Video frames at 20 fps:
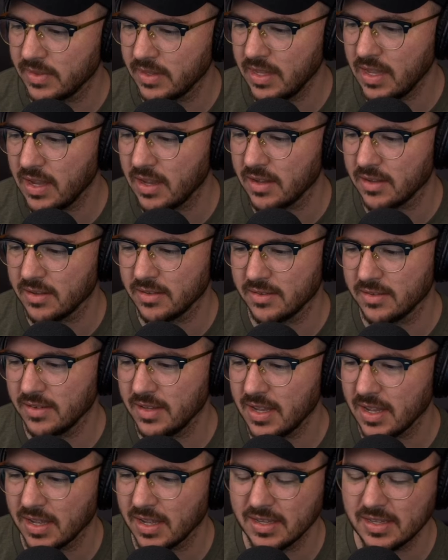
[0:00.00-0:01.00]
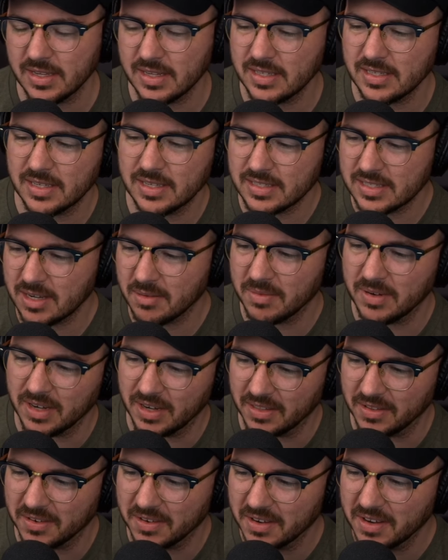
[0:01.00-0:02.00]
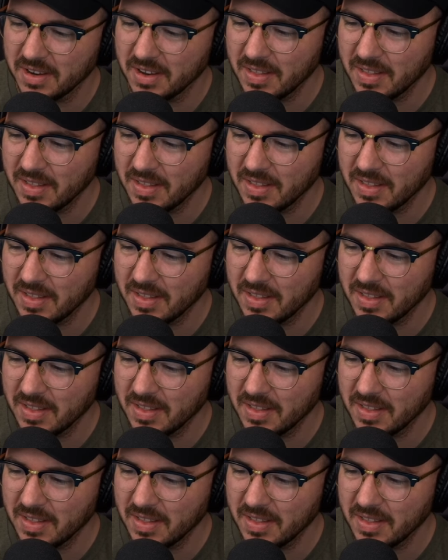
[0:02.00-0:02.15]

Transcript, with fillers: Yeah, it's coming together.